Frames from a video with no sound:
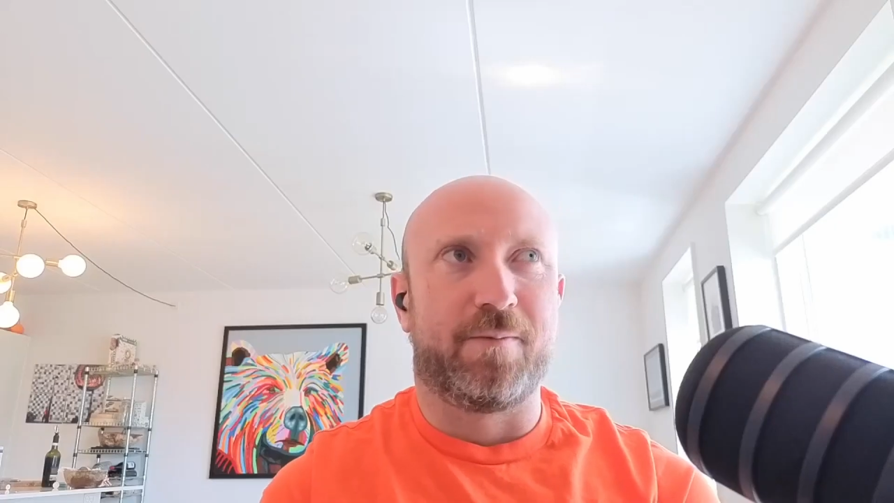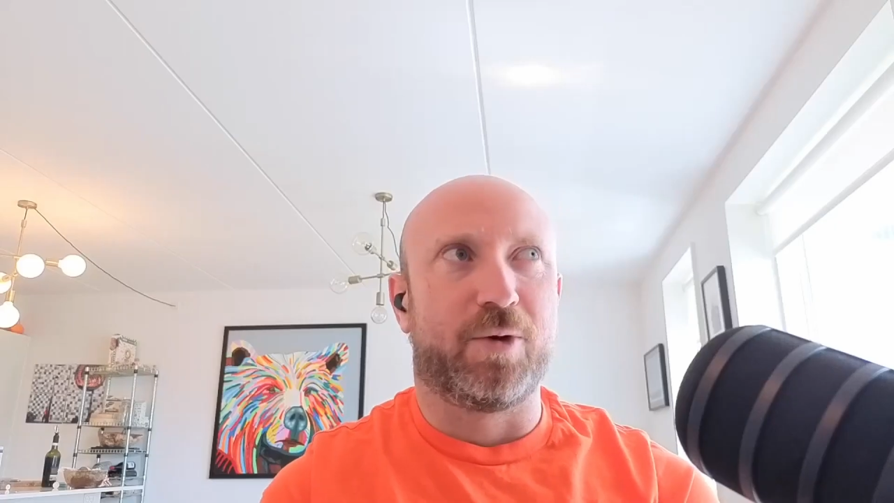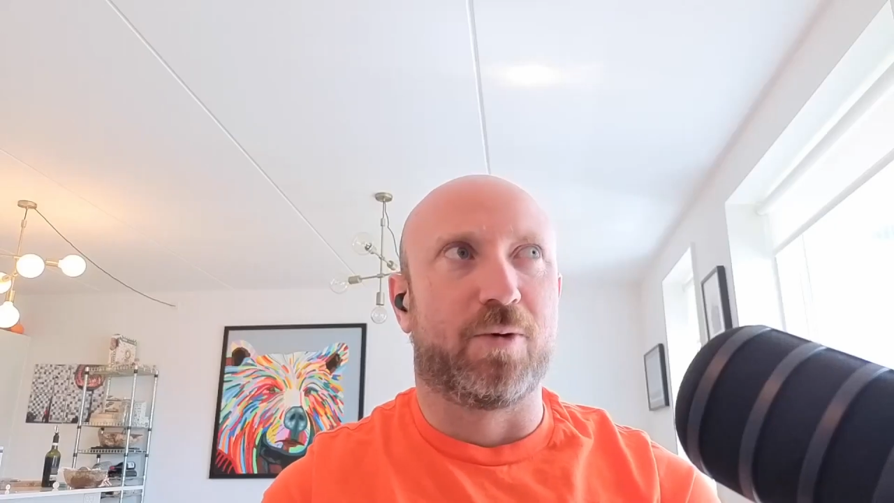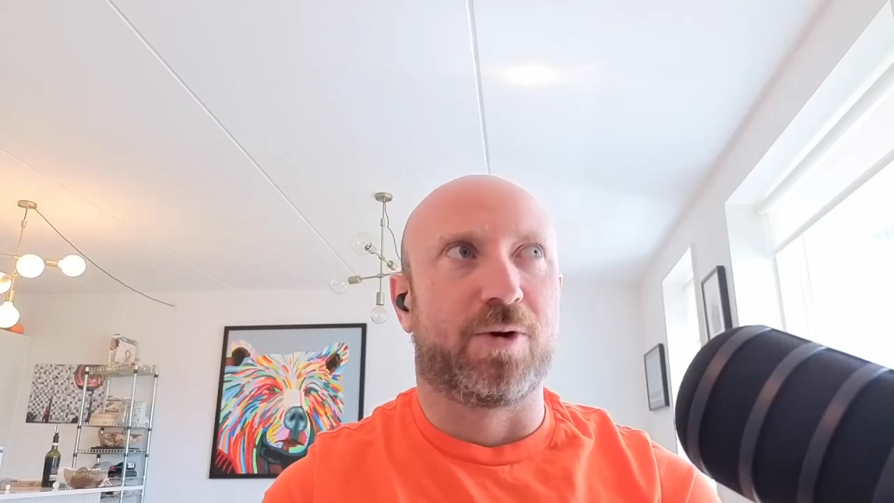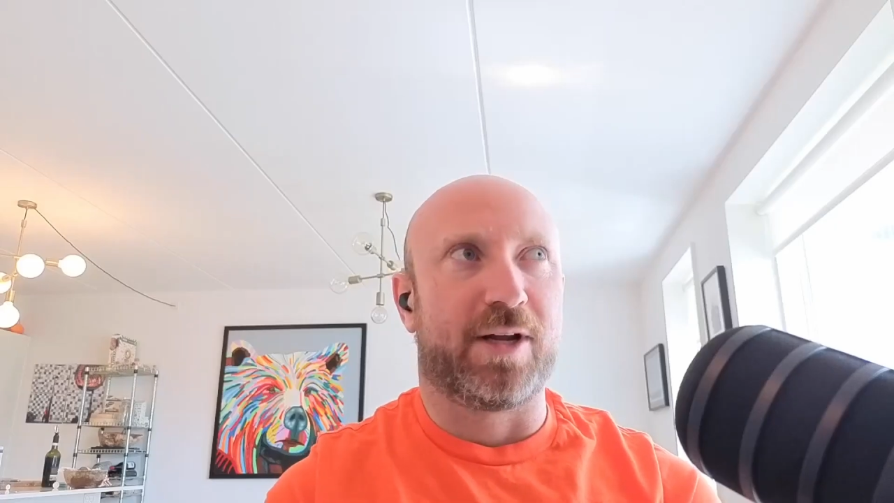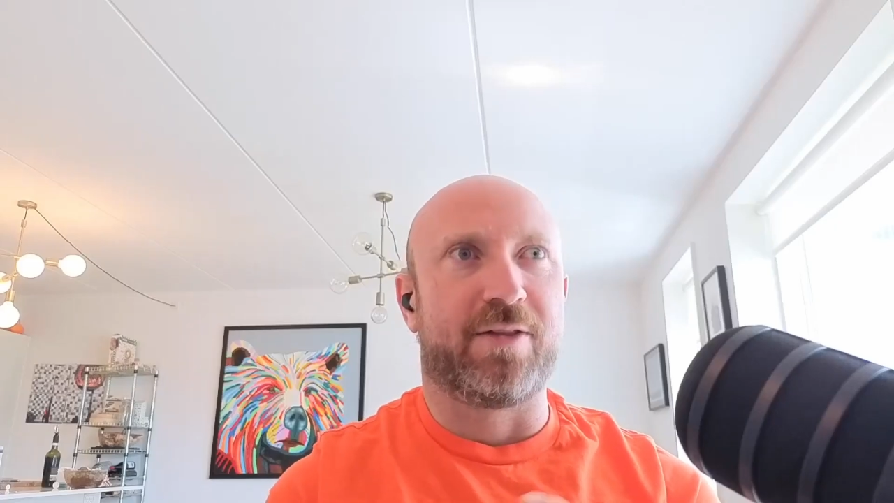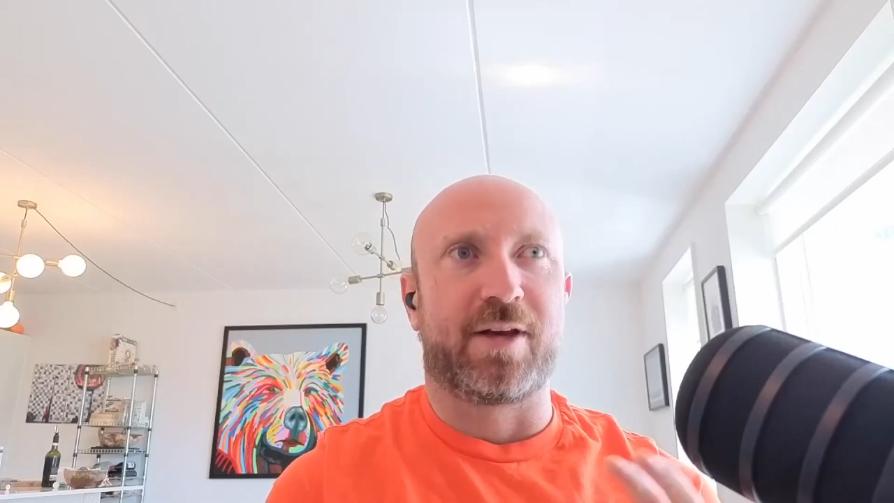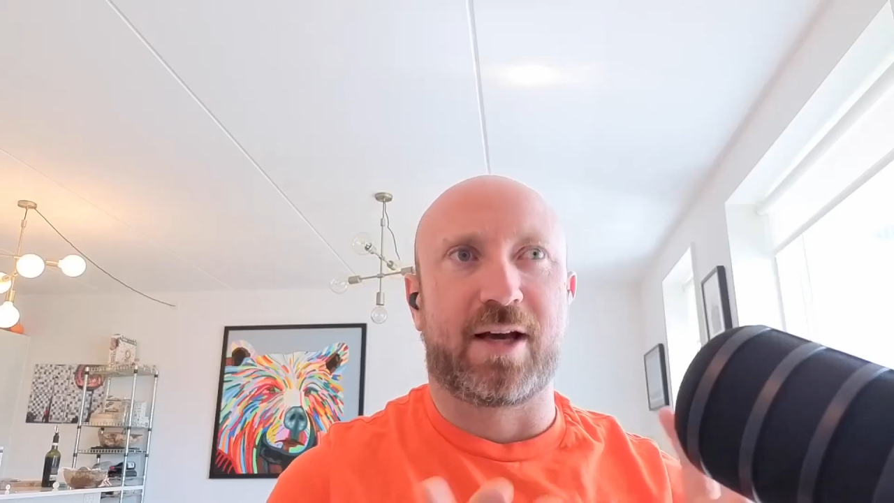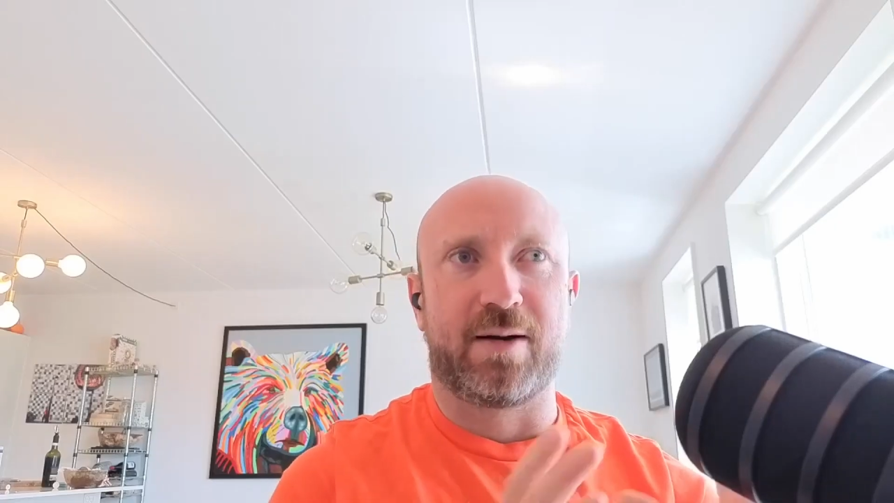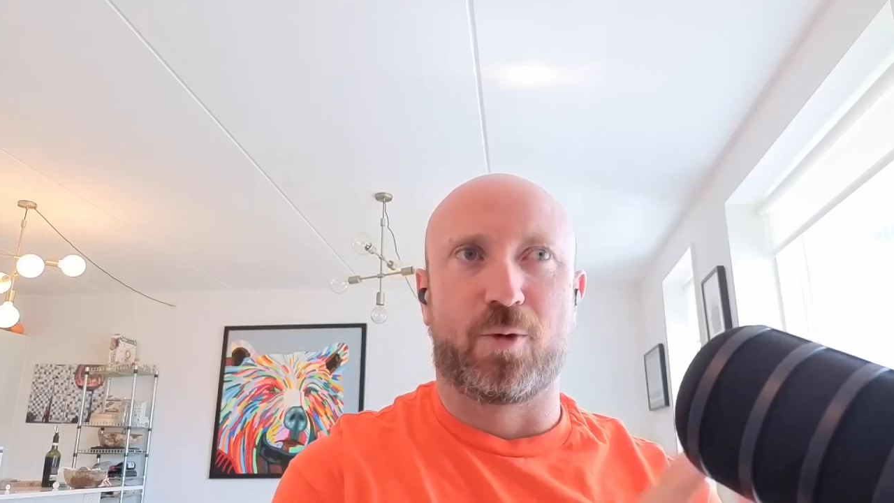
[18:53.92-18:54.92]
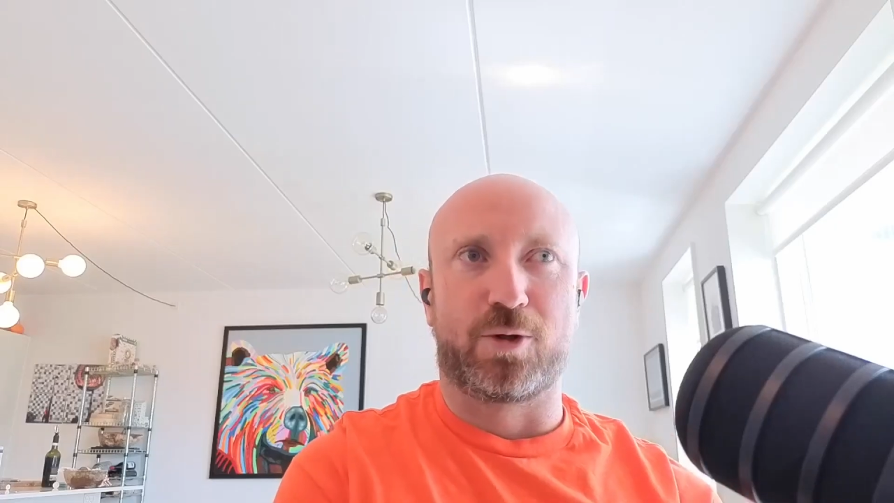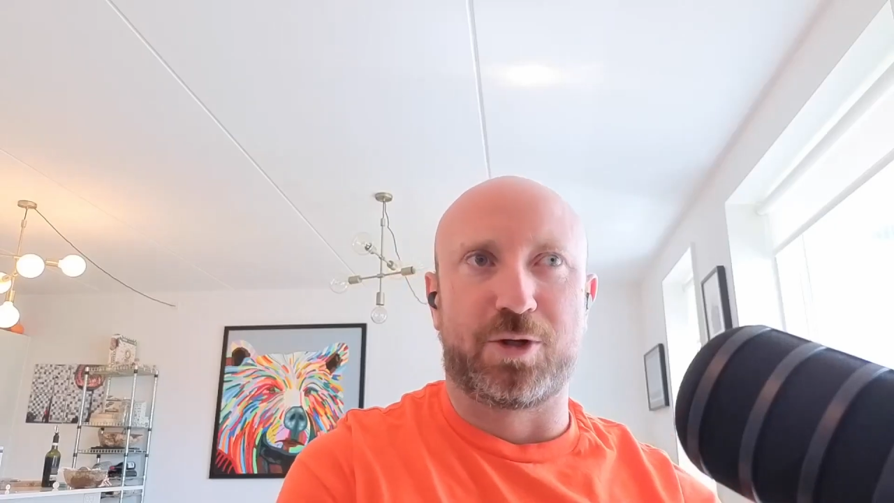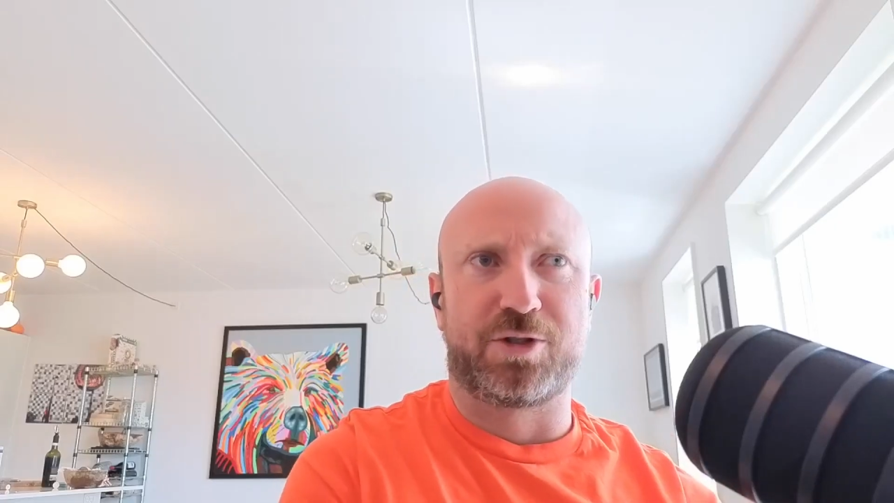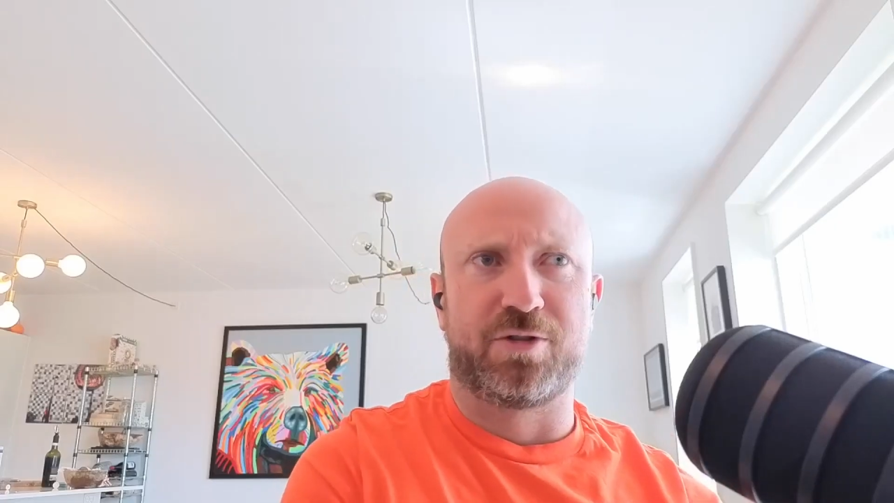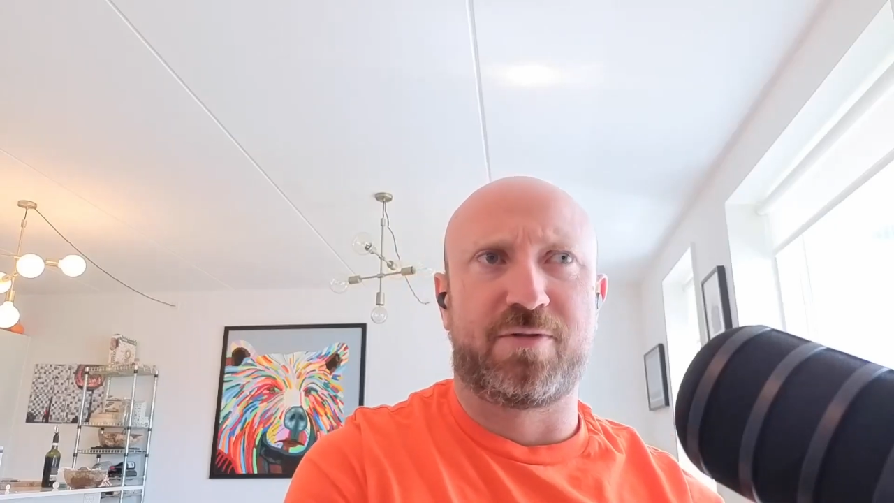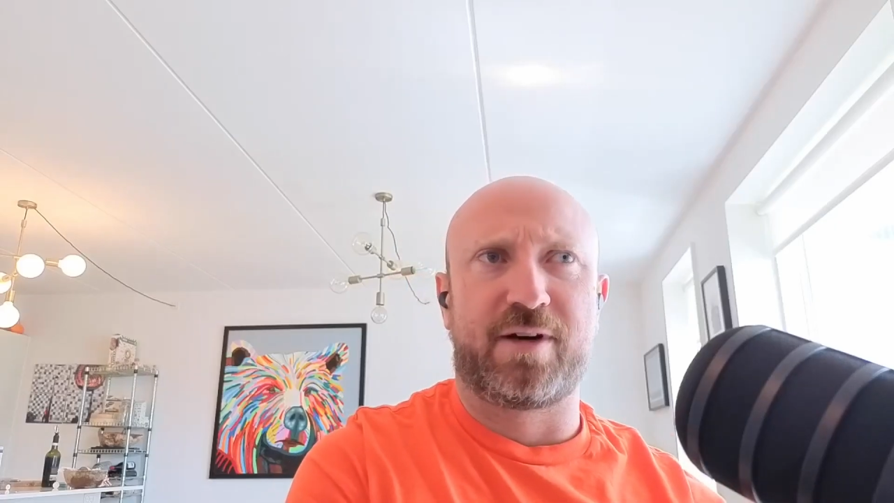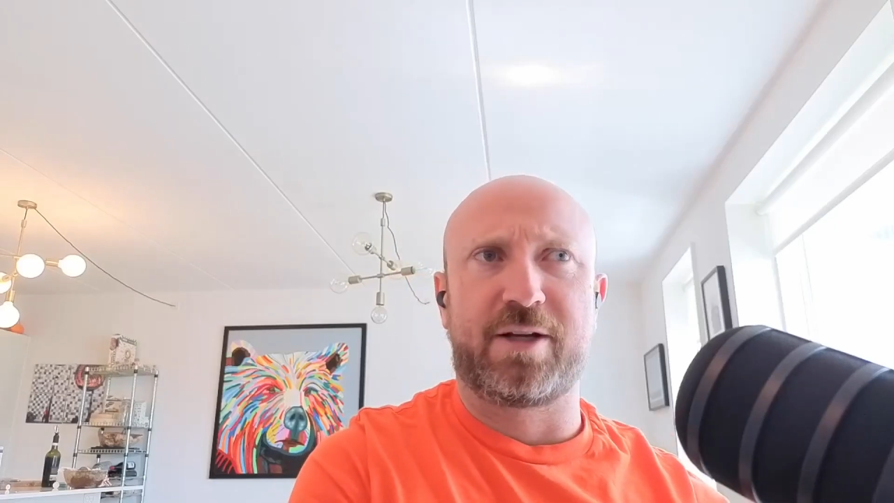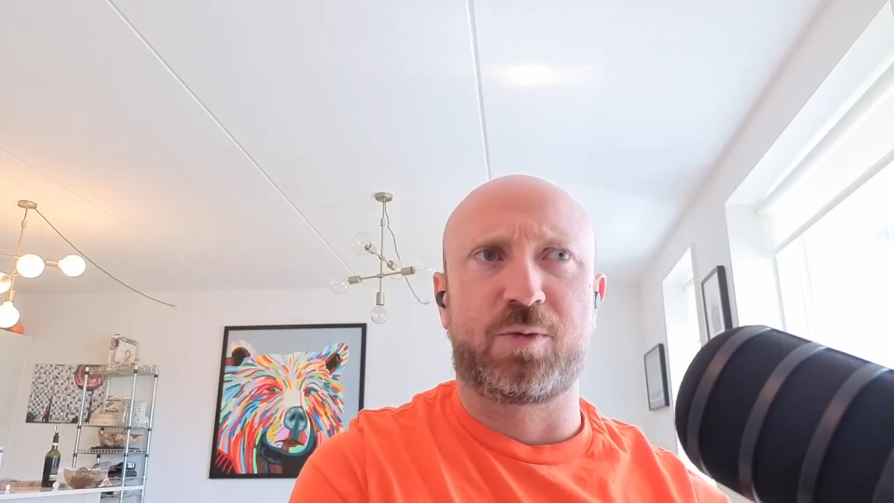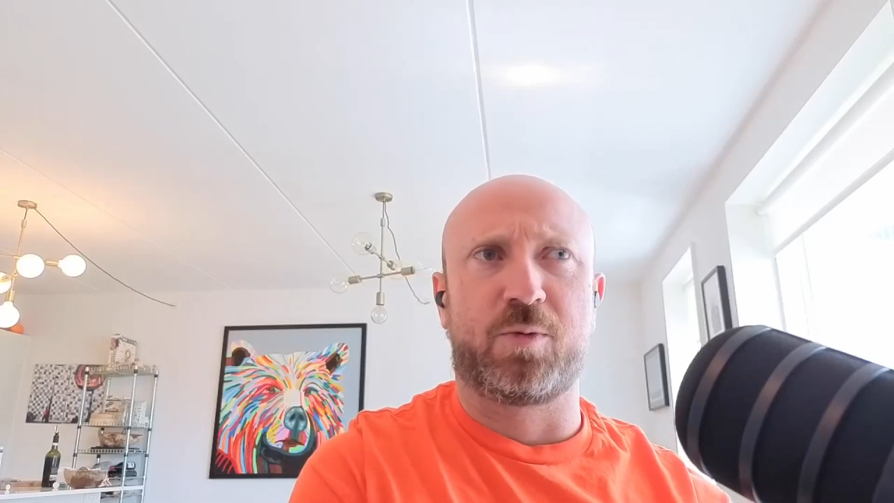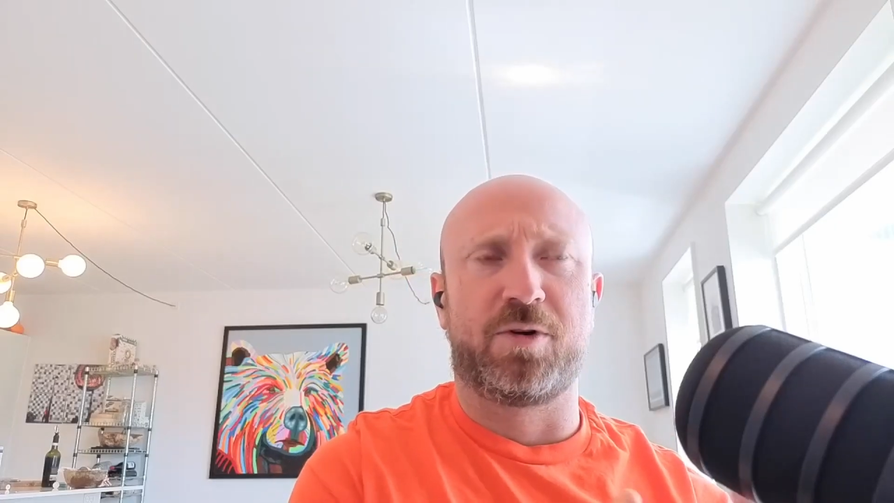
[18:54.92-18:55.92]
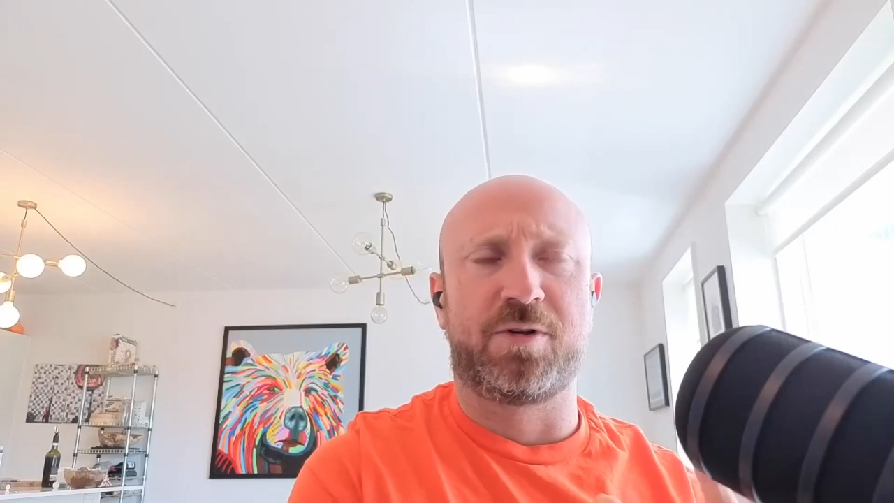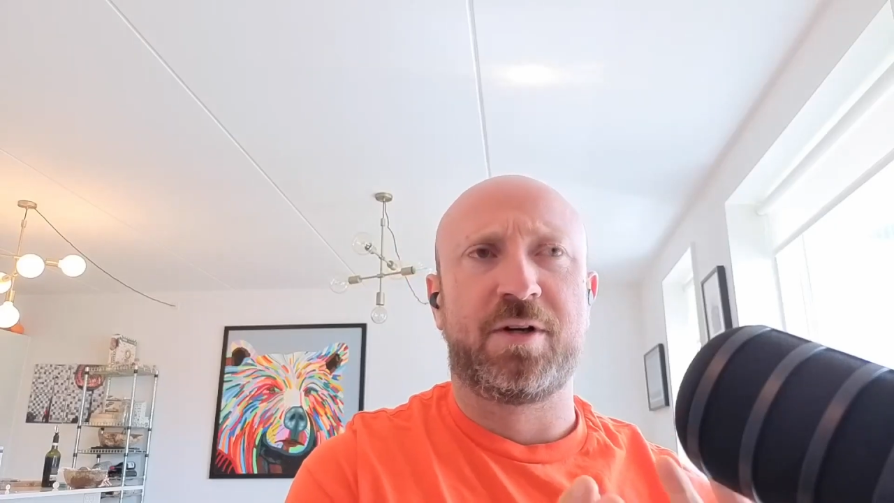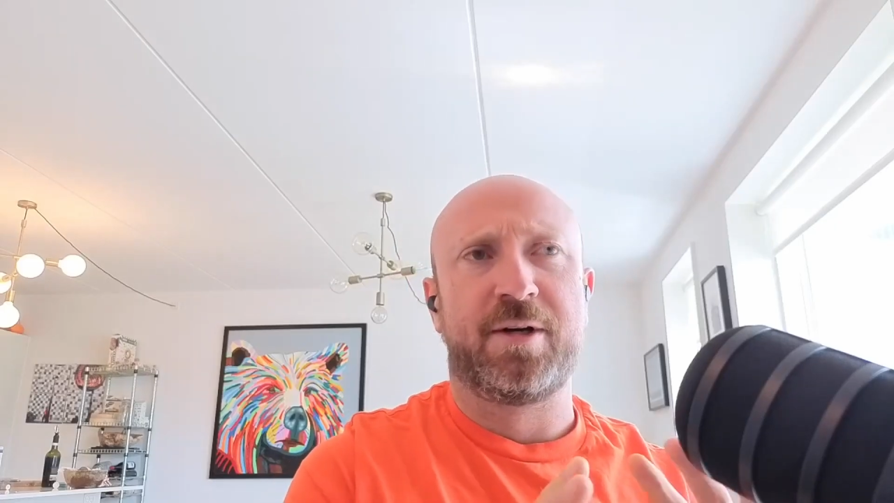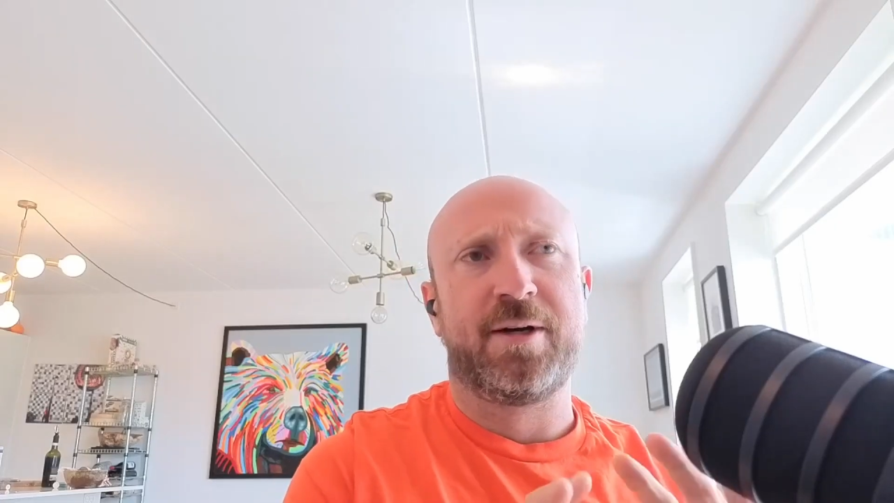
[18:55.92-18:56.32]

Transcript: who are in the kind of more traditional financial world,